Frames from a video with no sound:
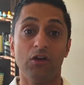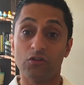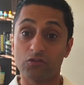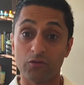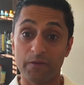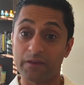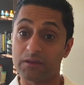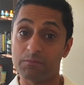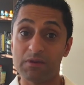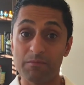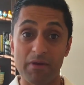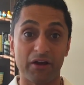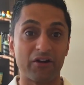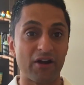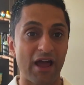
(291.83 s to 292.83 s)
so they can be
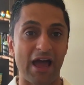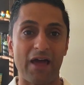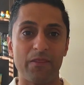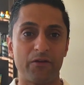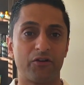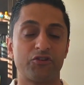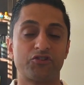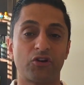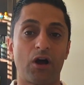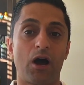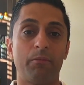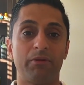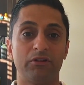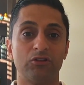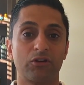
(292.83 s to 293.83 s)
better at their
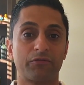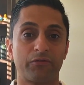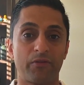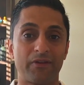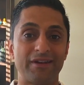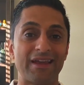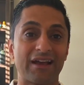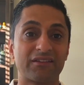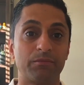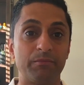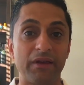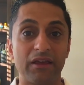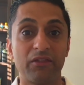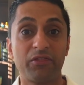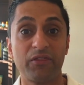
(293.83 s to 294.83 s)
job and look for the next
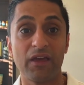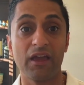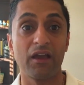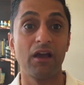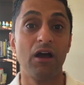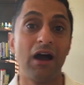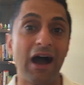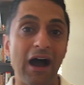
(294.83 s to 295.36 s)
big thing